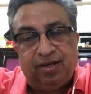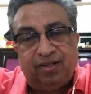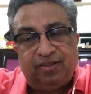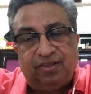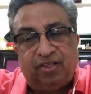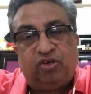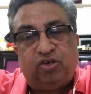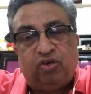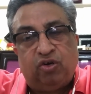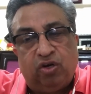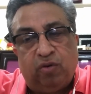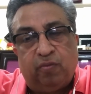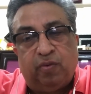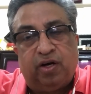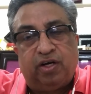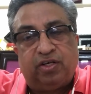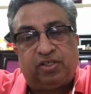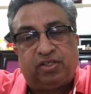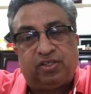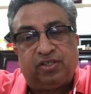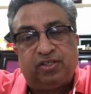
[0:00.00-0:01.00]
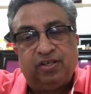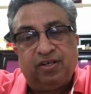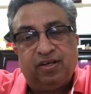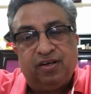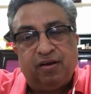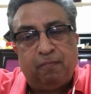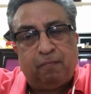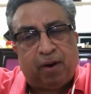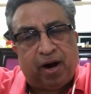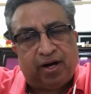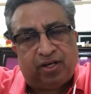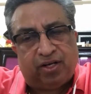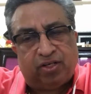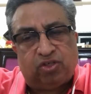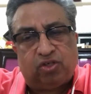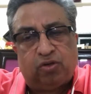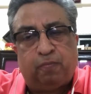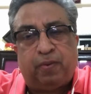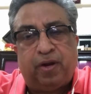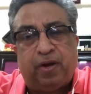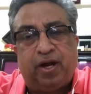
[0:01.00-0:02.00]
the universe
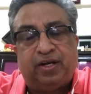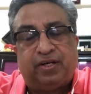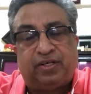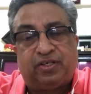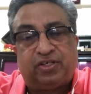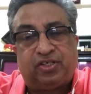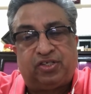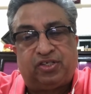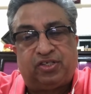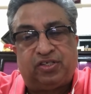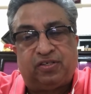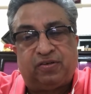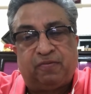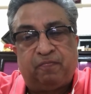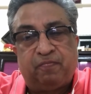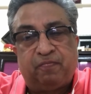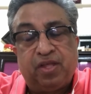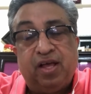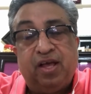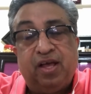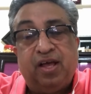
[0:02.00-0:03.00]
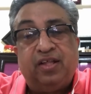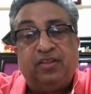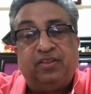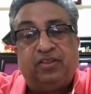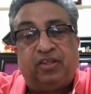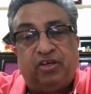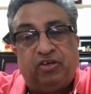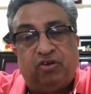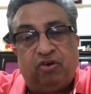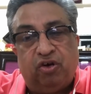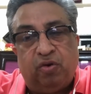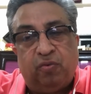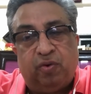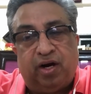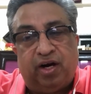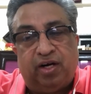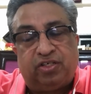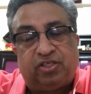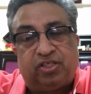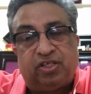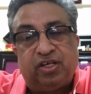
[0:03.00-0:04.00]
participates. The
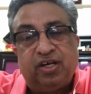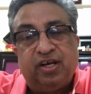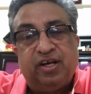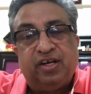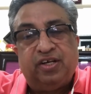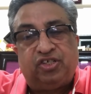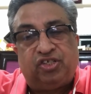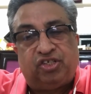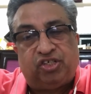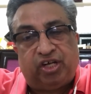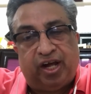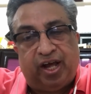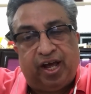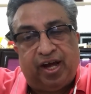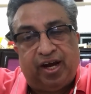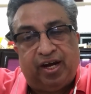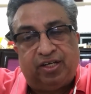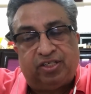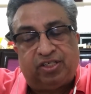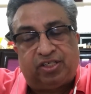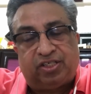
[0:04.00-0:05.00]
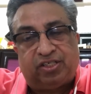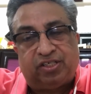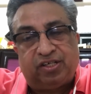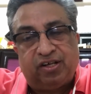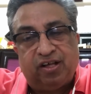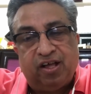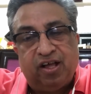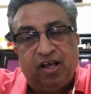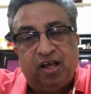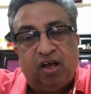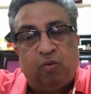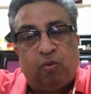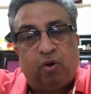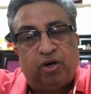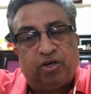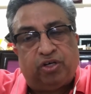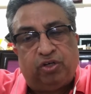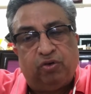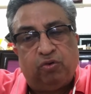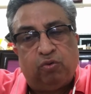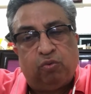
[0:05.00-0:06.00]
universe shares what
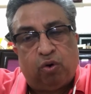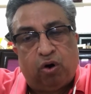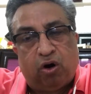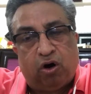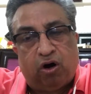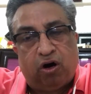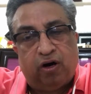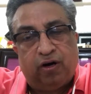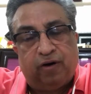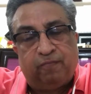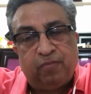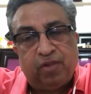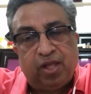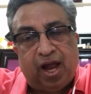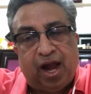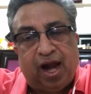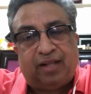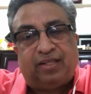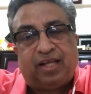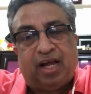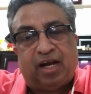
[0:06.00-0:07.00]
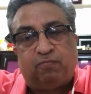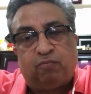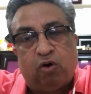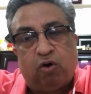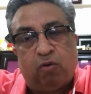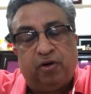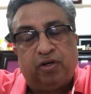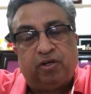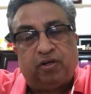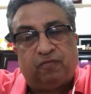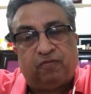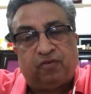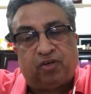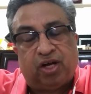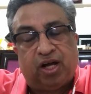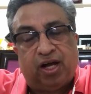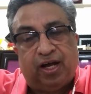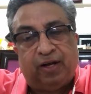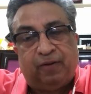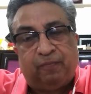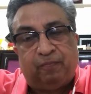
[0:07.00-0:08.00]
you want at that moment of
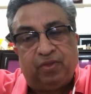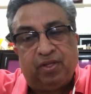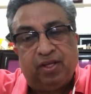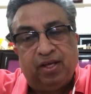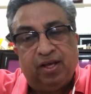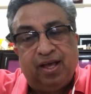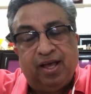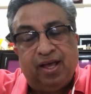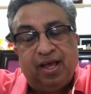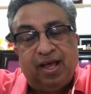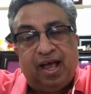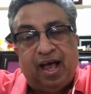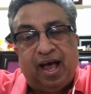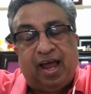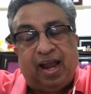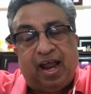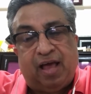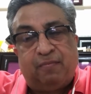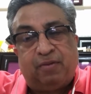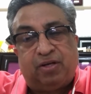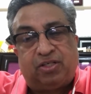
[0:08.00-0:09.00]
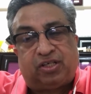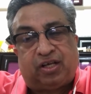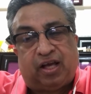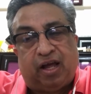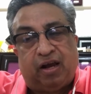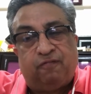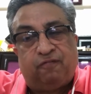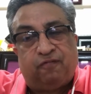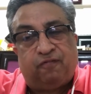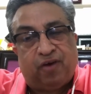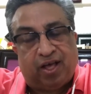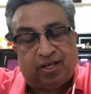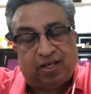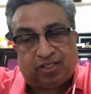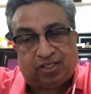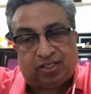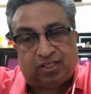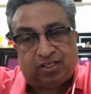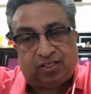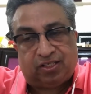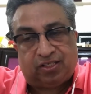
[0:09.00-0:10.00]
time. And I must
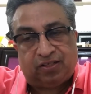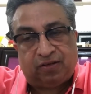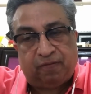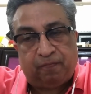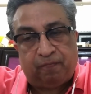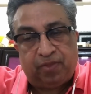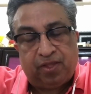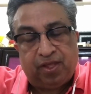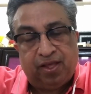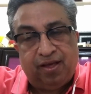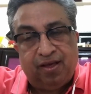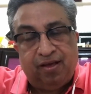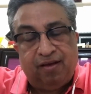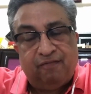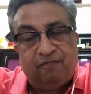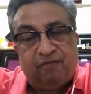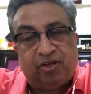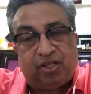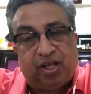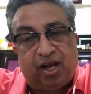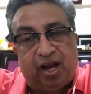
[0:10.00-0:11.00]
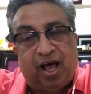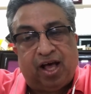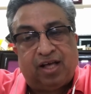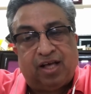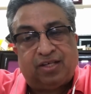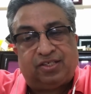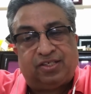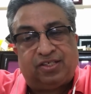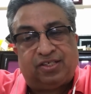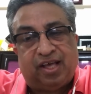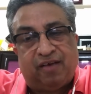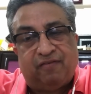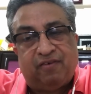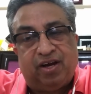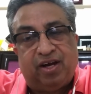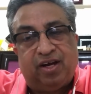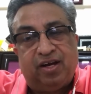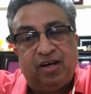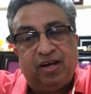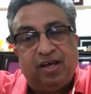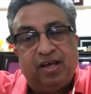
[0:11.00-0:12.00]
confess, for the last
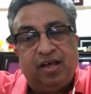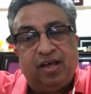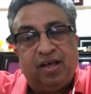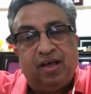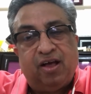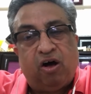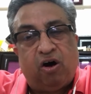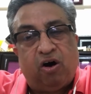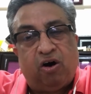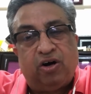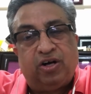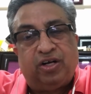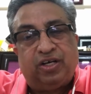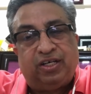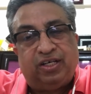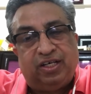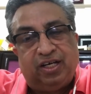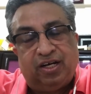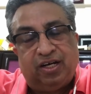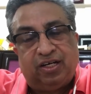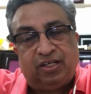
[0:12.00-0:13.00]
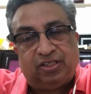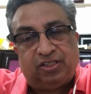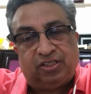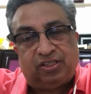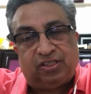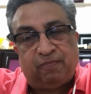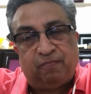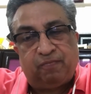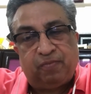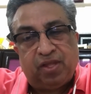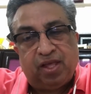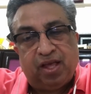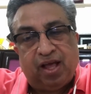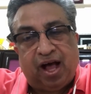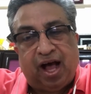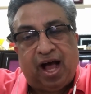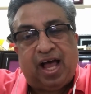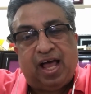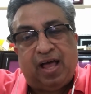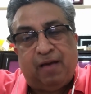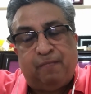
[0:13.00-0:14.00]
7 odd years,
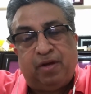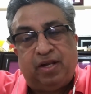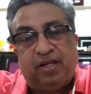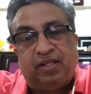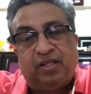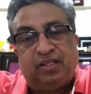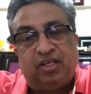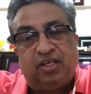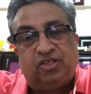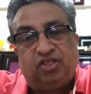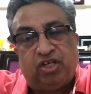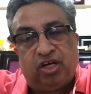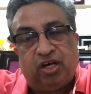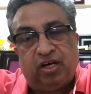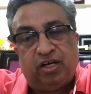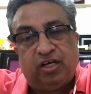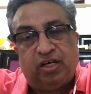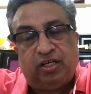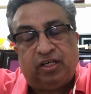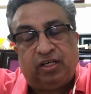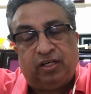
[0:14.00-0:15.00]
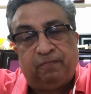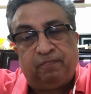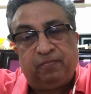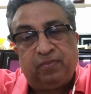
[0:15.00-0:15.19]
I have been in this journey